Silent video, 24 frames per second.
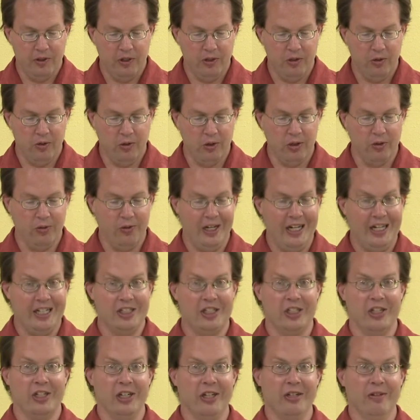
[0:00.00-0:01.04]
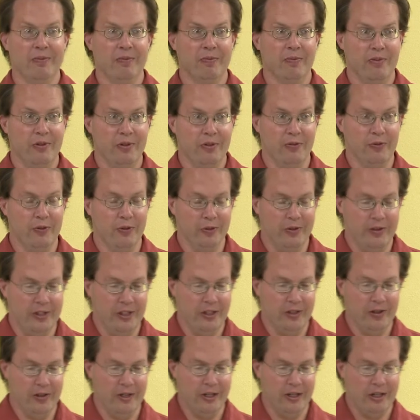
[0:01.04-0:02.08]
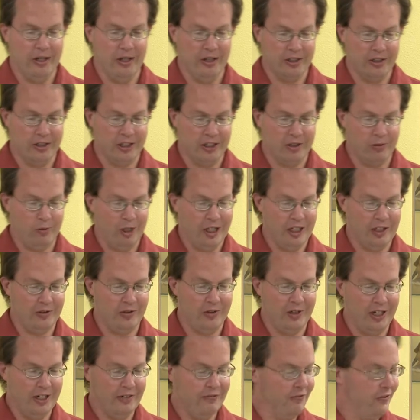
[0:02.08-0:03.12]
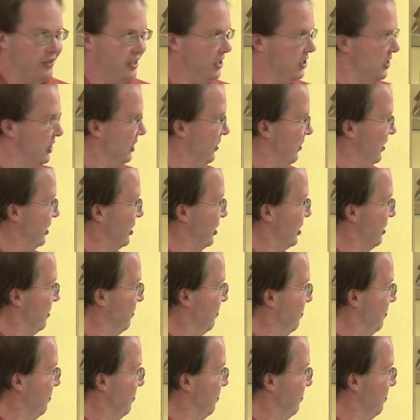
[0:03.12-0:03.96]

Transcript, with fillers: or Alaska for their Arctic wildlife series,